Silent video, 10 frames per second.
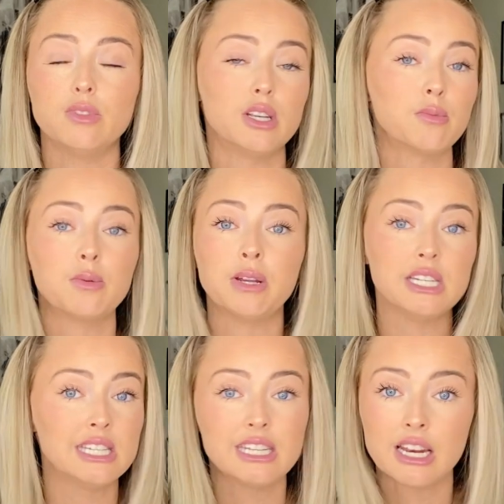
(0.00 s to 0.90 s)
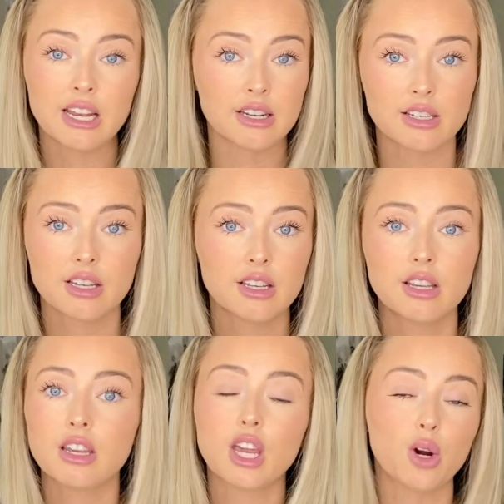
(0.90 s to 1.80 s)
Zimmerman didn't
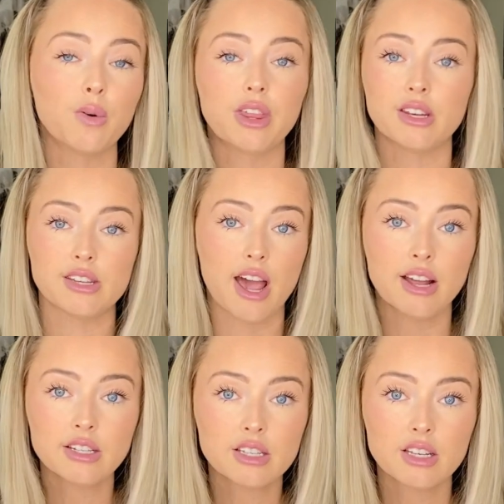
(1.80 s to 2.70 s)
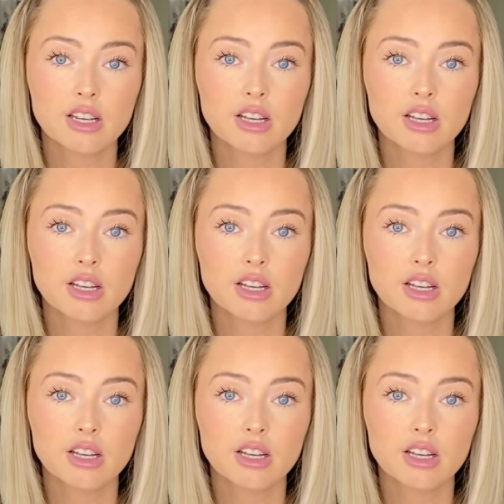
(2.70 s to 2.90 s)
kill with intent,